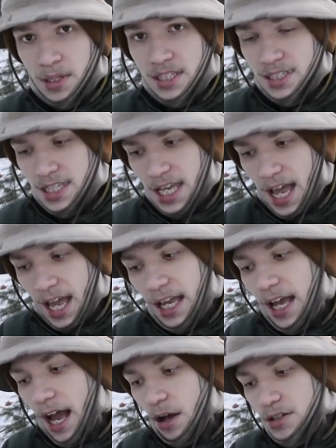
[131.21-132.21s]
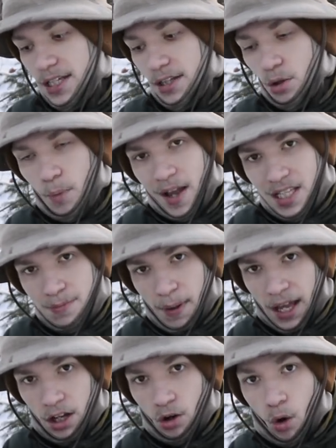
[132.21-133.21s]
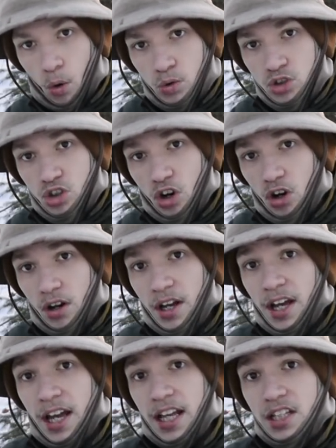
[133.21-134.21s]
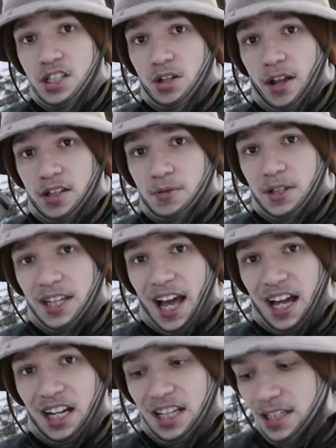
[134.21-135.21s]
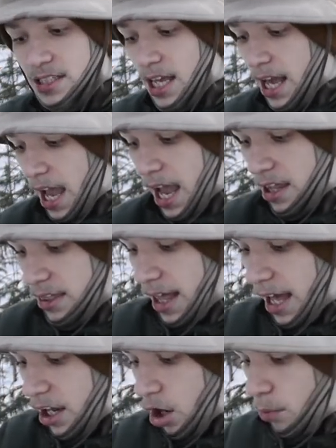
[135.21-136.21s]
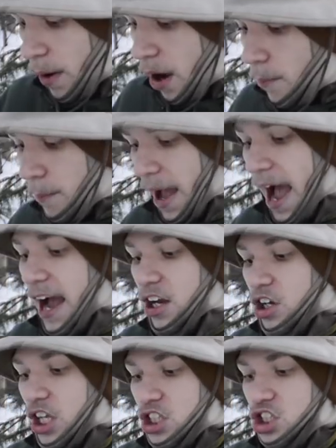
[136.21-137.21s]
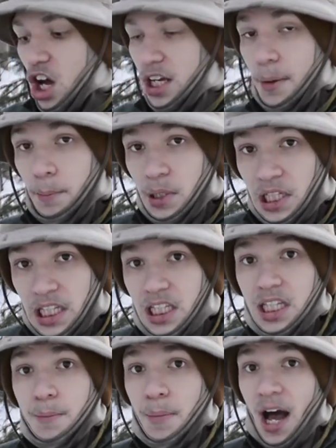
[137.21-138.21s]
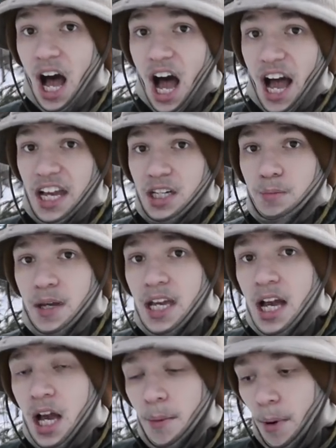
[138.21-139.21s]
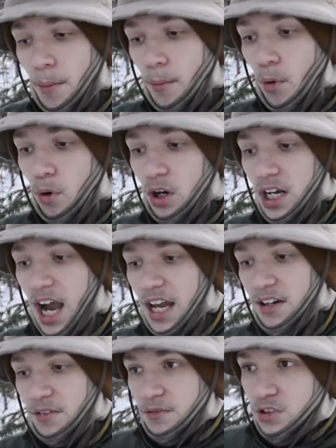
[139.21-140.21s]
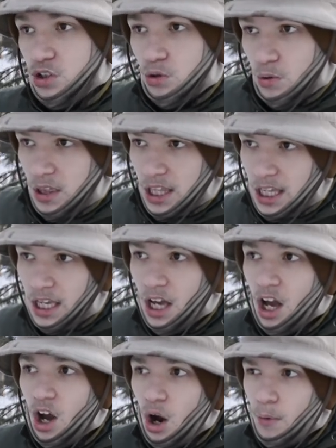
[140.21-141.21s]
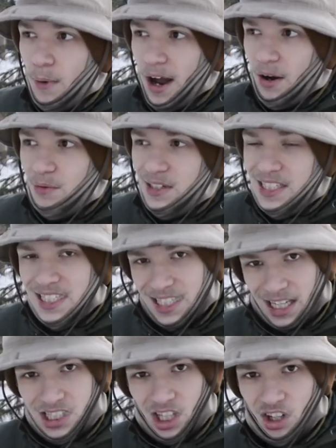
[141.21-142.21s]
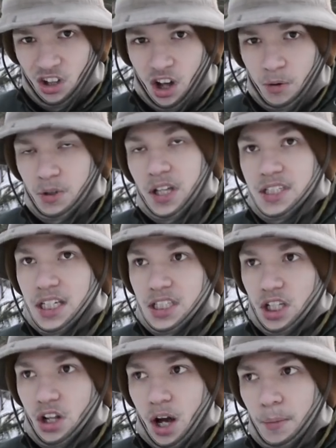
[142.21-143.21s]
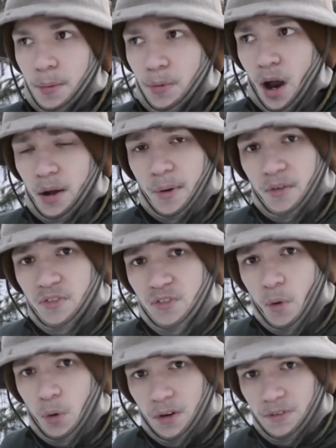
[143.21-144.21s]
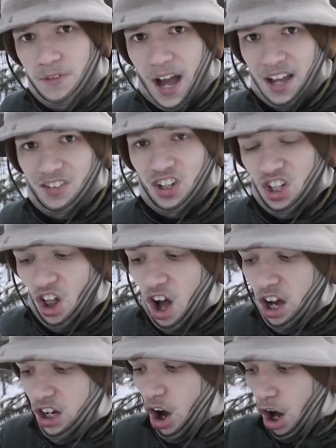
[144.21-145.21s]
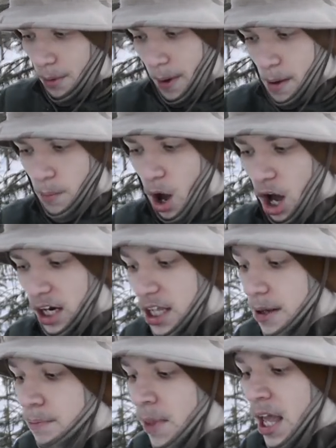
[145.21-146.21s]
B C A outside the waistband holster, and so that's what that is. And then around back, it's not completely behind me, but more kind of to the around six o'clock, well not six o'clock, but probably around four to five o'clock on my body